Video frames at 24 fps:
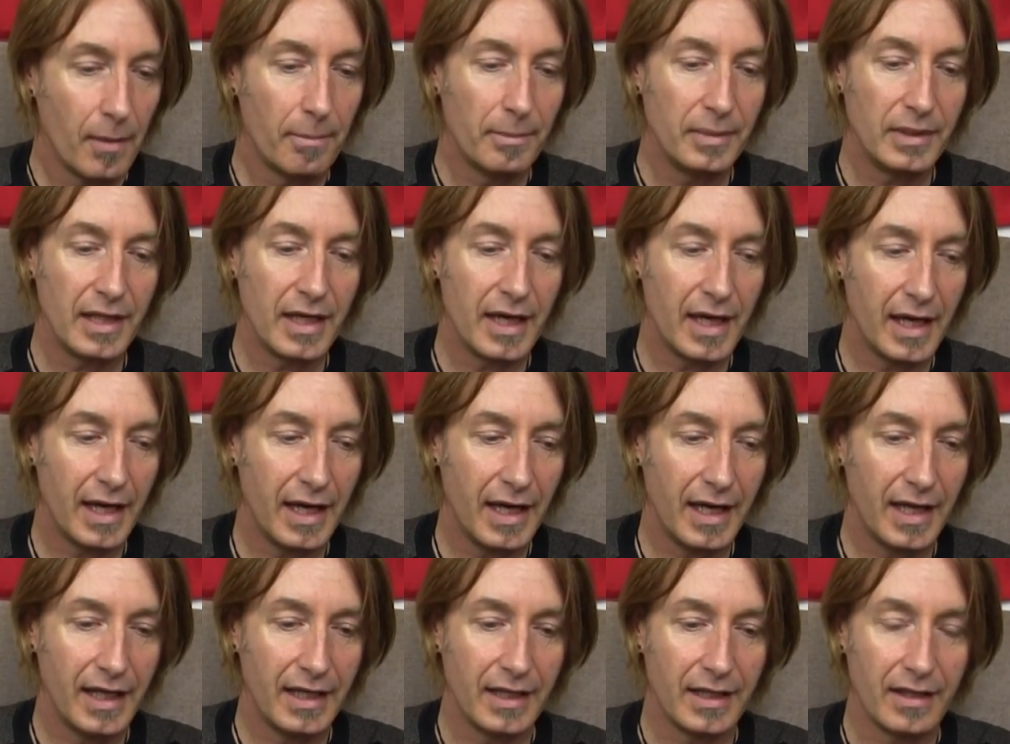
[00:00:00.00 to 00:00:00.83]

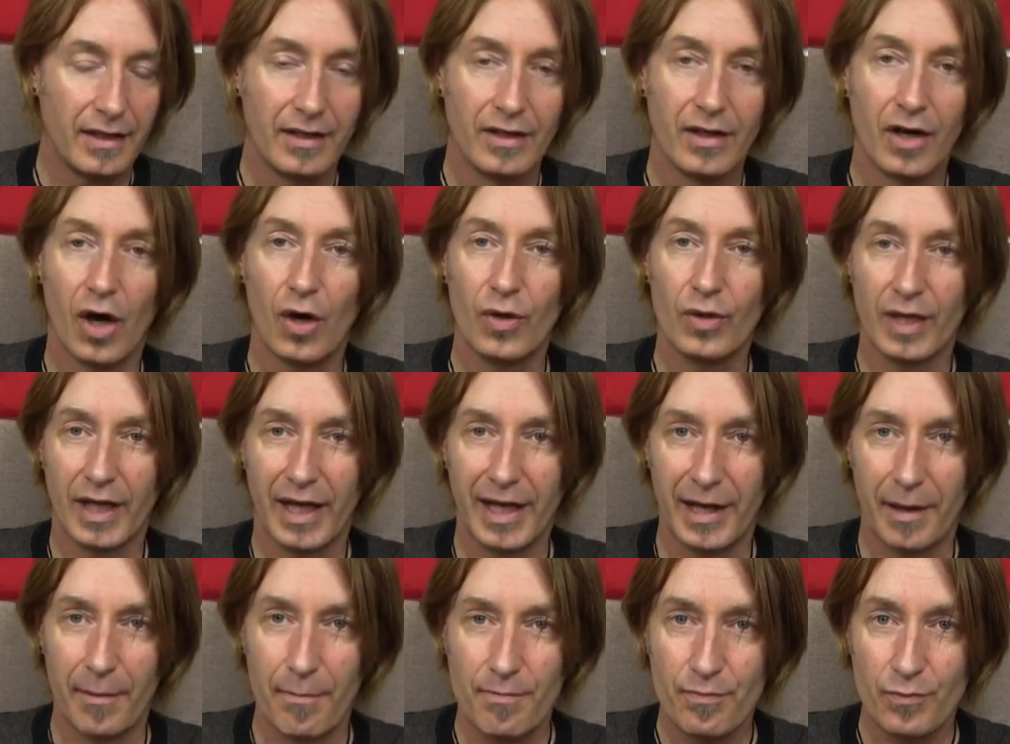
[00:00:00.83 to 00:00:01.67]
Bien,
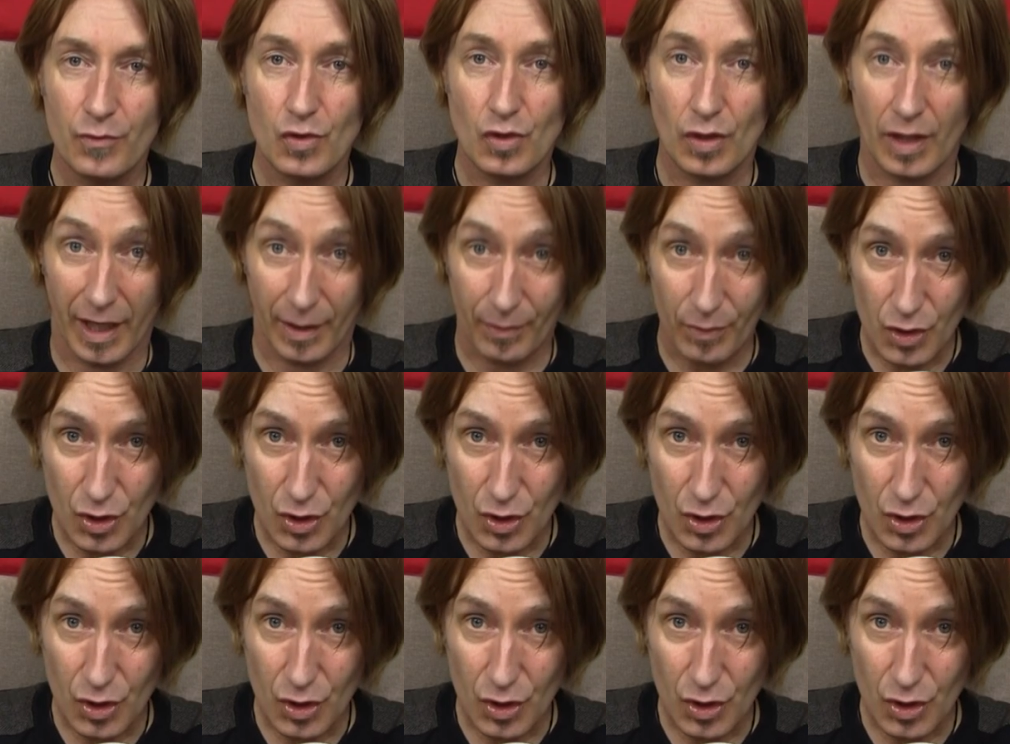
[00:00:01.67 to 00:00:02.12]
okay, so that